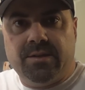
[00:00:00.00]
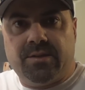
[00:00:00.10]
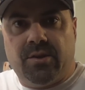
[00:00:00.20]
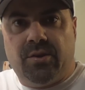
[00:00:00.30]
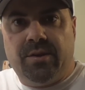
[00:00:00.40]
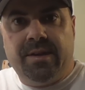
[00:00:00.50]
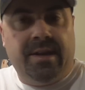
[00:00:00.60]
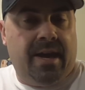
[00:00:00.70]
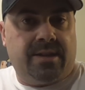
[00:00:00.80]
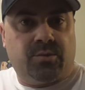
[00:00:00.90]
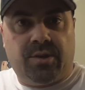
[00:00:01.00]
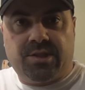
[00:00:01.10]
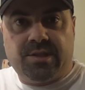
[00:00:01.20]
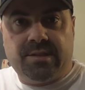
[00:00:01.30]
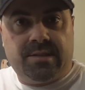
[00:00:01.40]
So ask
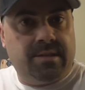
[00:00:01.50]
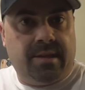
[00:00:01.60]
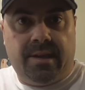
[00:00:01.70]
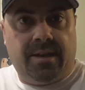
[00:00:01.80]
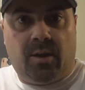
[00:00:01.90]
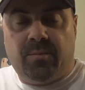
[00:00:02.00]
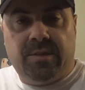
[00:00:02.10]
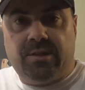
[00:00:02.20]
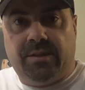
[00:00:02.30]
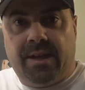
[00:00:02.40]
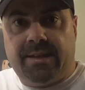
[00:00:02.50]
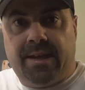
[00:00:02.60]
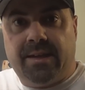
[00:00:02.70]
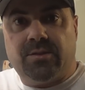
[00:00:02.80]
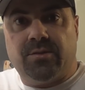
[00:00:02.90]
questions and I'll be glad to
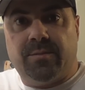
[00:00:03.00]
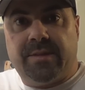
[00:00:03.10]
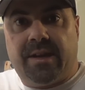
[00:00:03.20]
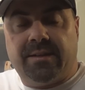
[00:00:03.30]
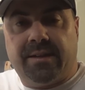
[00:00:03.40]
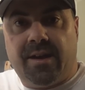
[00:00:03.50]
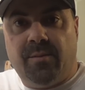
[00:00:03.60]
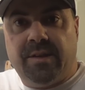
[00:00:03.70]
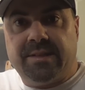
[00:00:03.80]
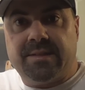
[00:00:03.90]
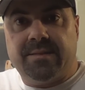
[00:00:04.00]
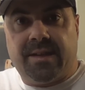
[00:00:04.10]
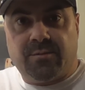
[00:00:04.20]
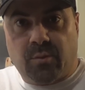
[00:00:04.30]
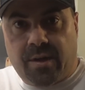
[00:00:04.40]
answer them down in the comments.
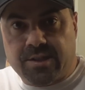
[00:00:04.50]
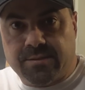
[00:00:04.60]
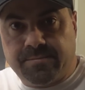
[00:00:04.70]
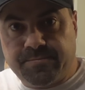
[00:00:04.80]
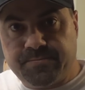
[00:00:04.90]
Thanks for watching.